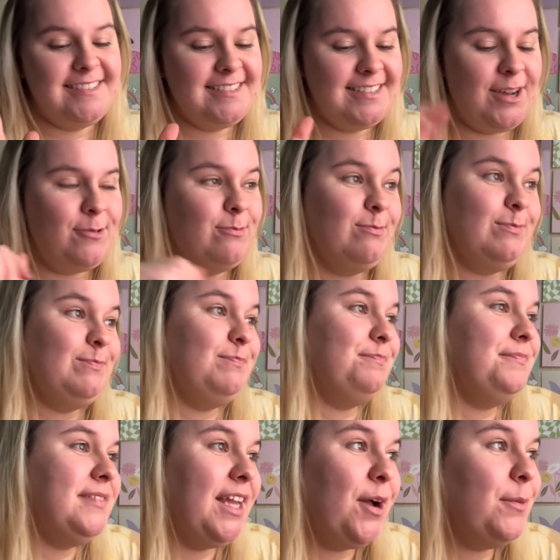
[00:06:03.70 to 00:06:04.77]

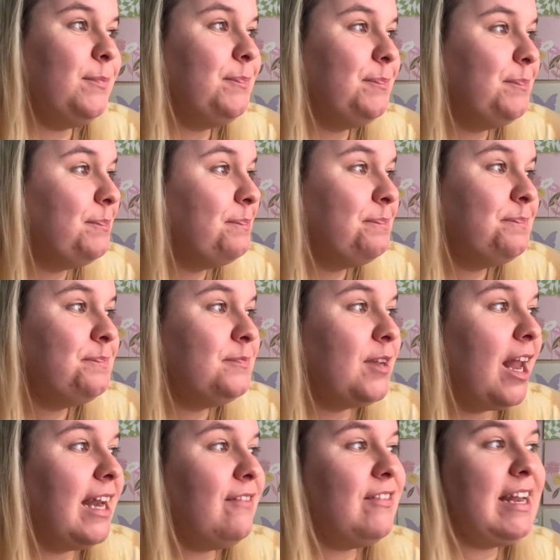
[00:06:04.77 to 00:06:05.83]
nope.
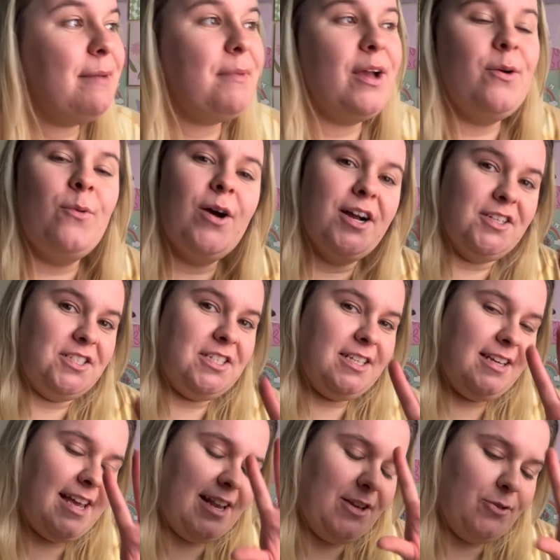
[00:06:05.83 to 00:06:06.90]
Not even at my worst
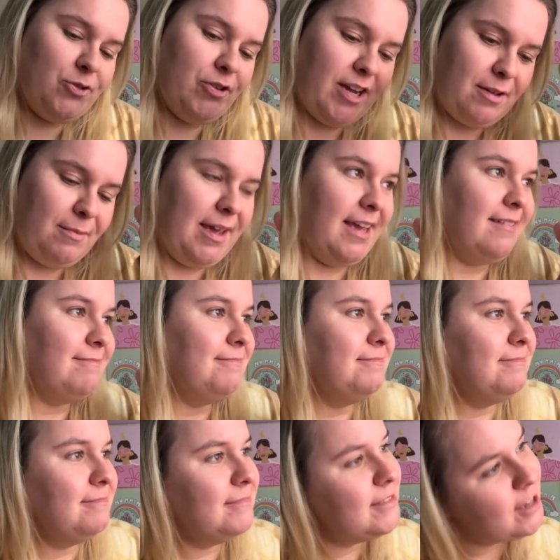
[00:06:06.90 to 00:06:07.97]
can you trick me.
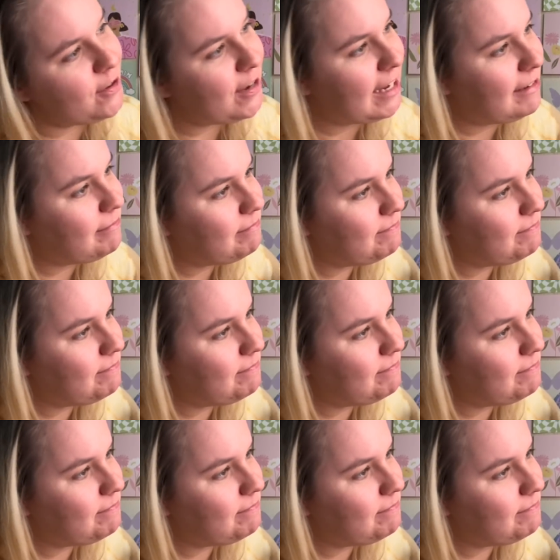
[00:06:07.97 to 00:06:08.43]
Sorry.